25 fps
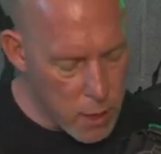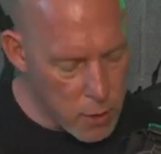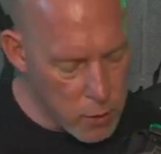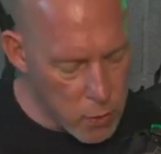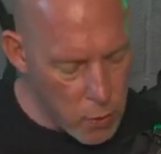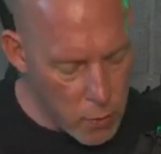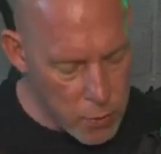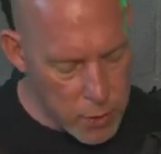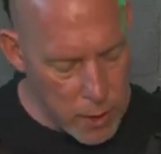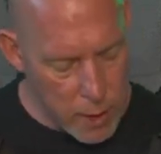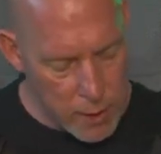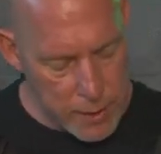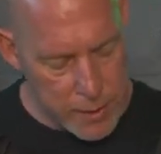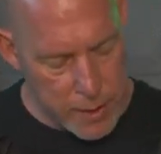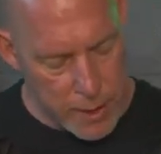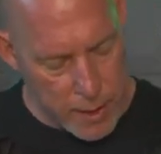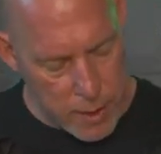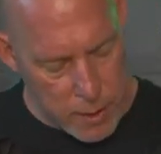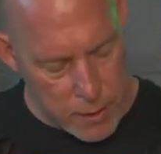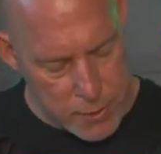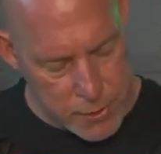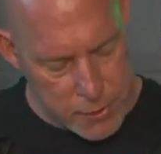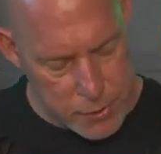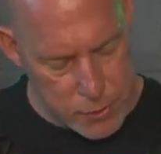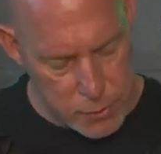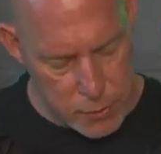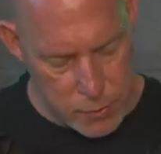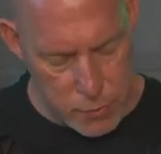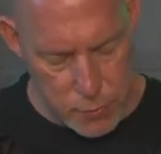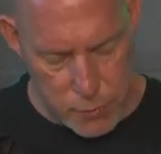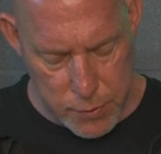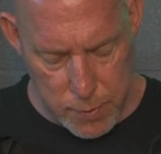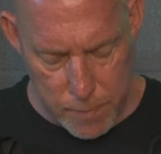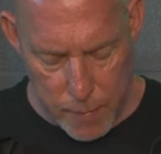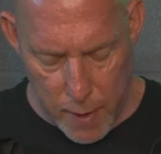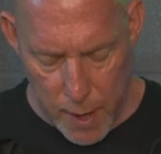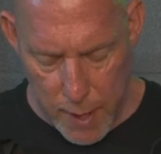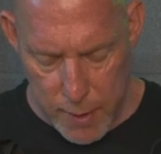Going on down to
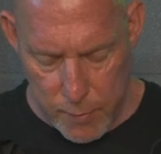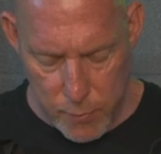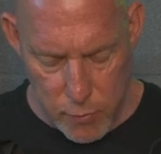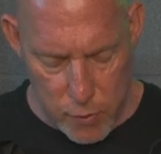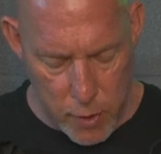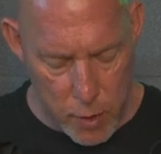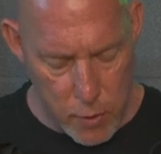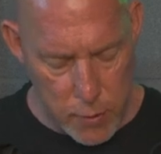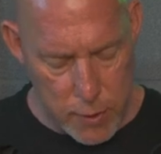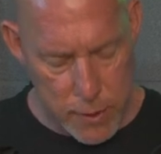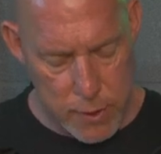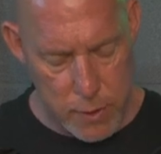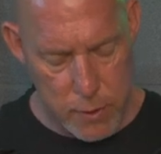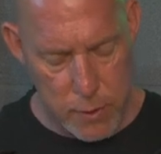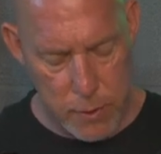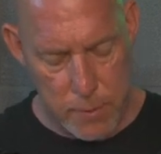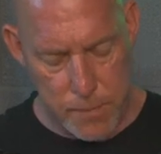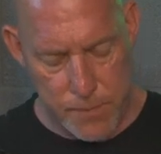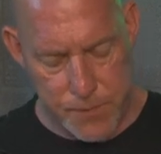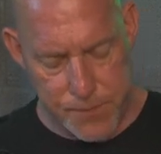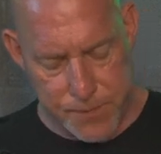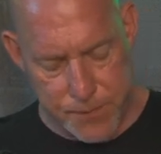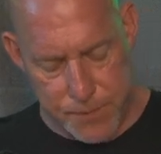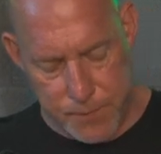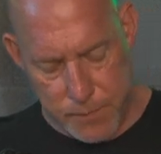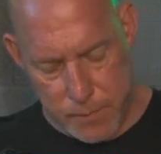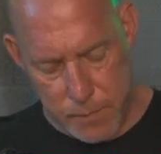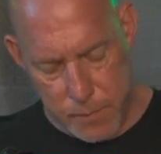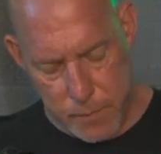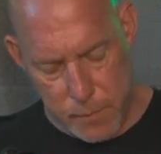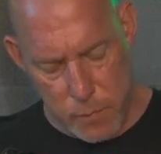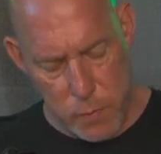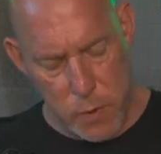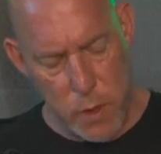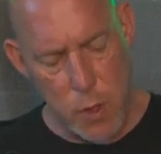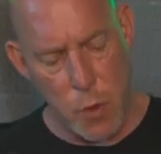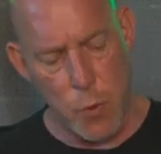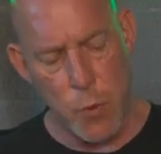the bottom row here,
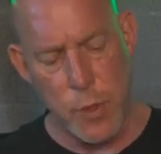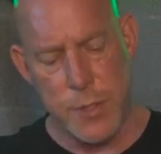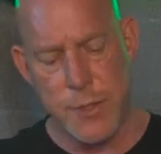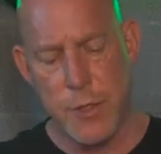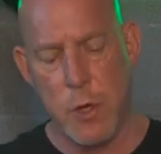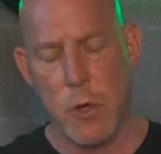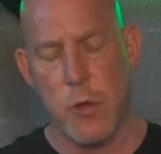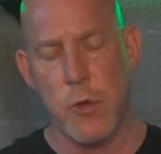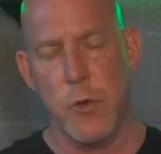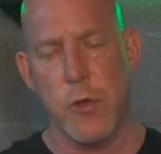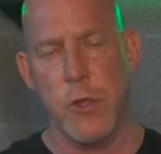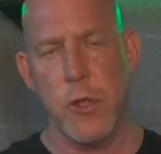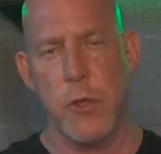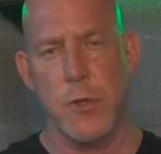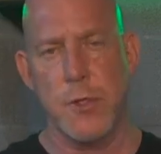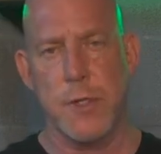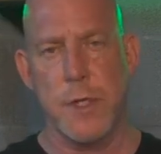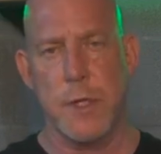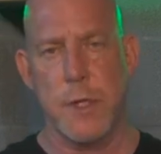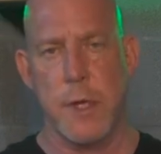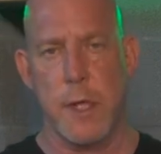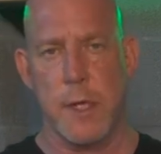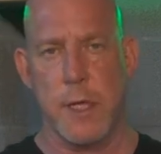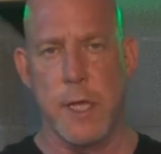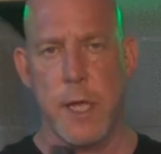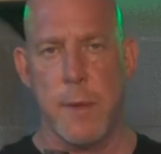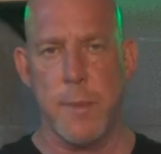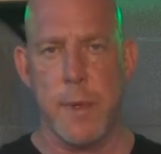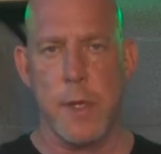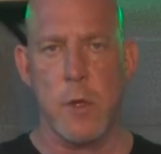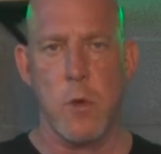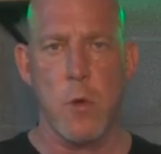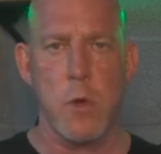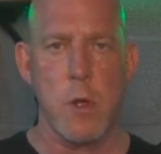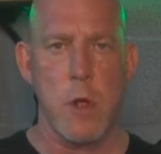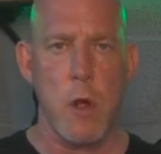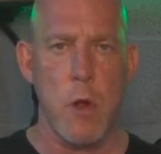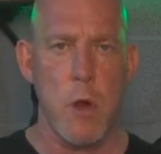we started using a
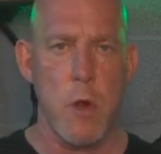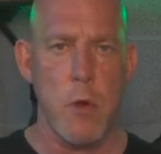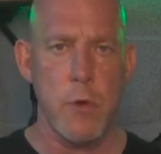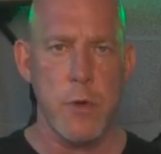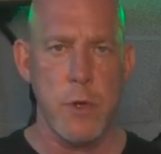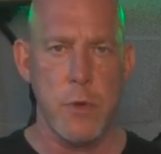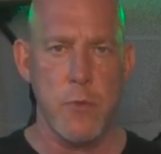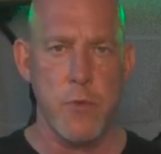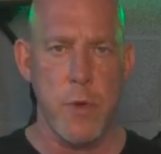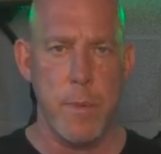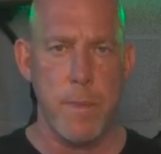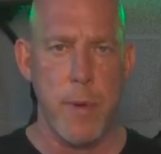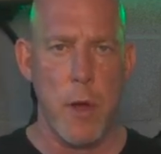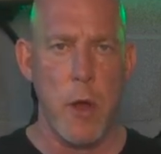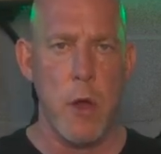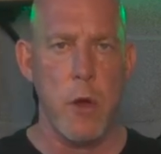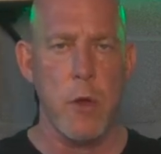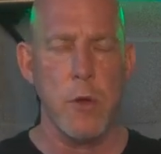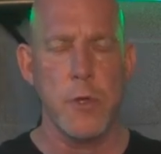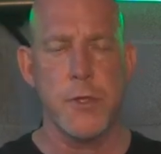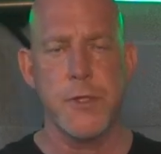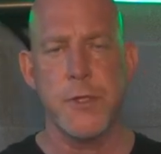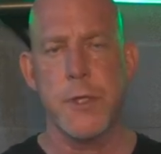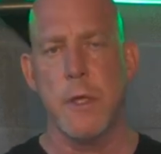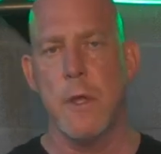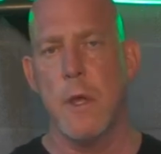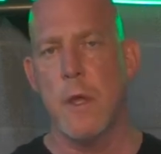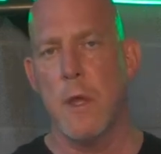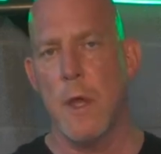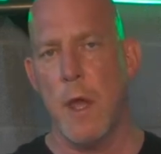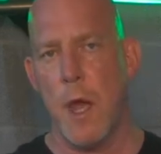chemical called Repulse.